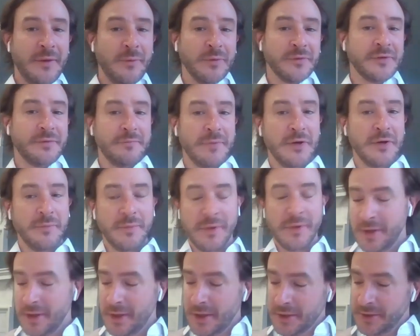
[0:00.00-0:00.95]
there was a
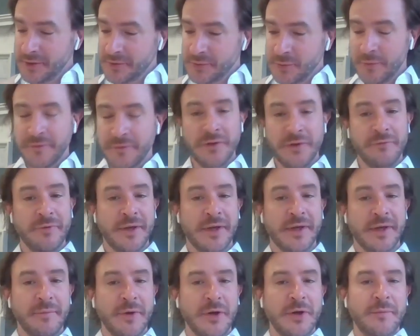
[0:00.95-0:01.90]
moment or like a sort of
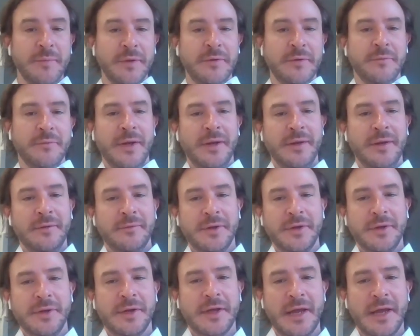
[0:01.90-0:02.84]
eureka moment
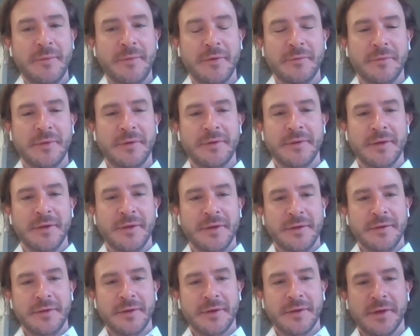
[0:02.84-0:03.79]
when you came up
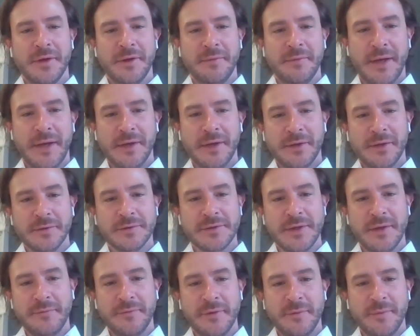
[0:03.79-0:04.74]
with the kind of main
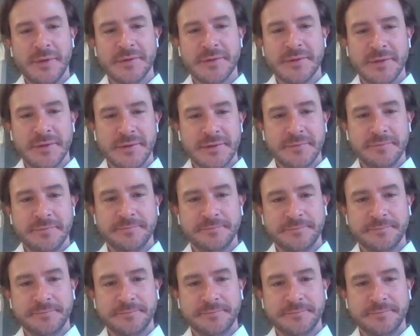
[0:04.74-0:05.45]
concept for the business?